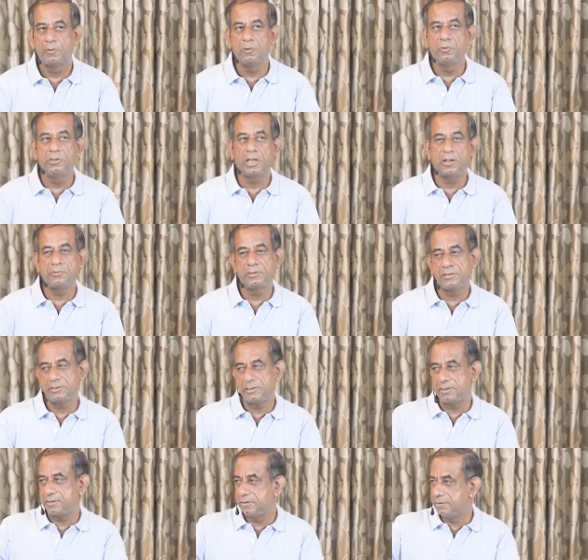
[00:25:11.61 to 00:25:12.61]
Whose house
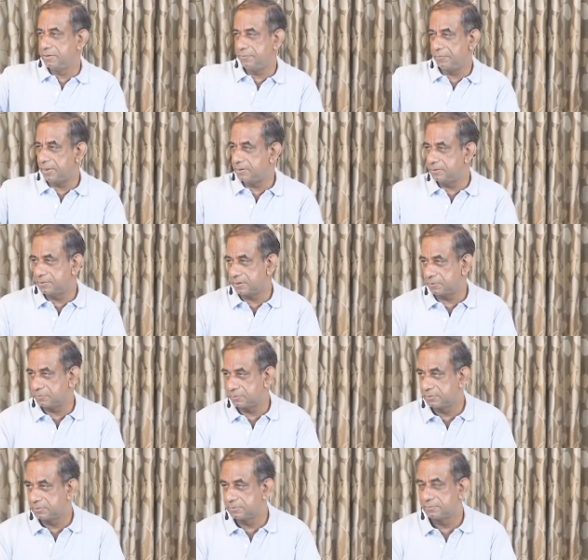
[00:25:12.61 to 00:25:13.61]
is it? Divine's
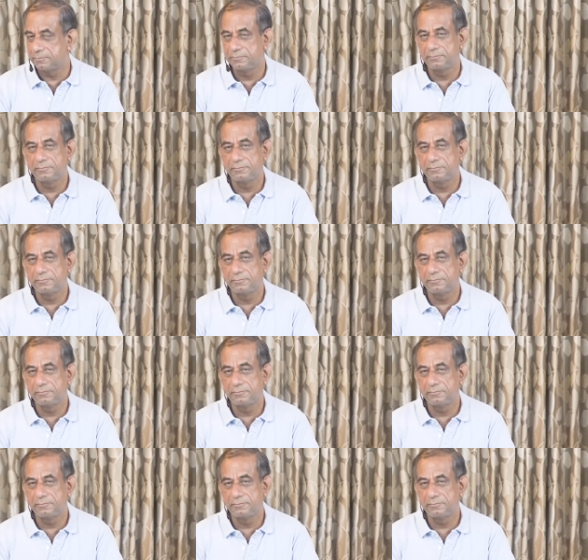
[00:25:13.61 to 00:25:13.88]
house.